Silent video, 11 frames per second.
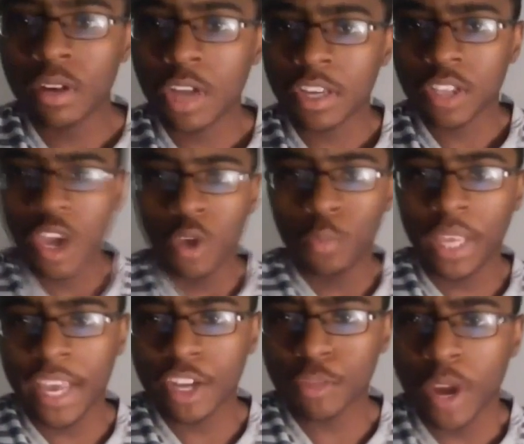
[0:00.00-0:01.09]
Now his rap
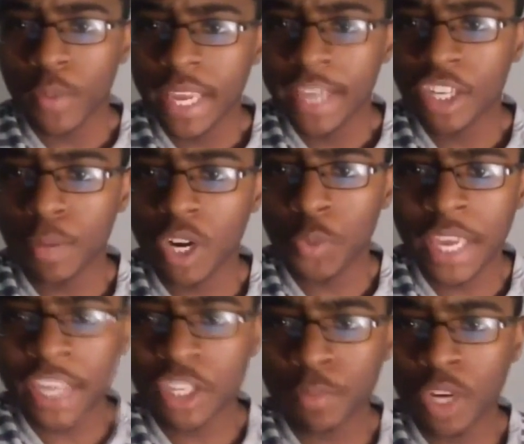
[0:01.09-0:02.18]
suck dick, I
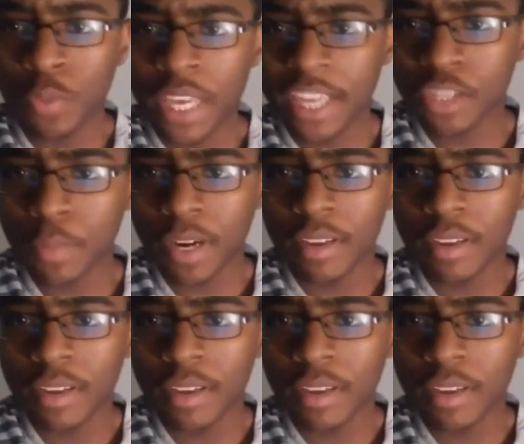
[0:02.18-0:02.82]
want him to see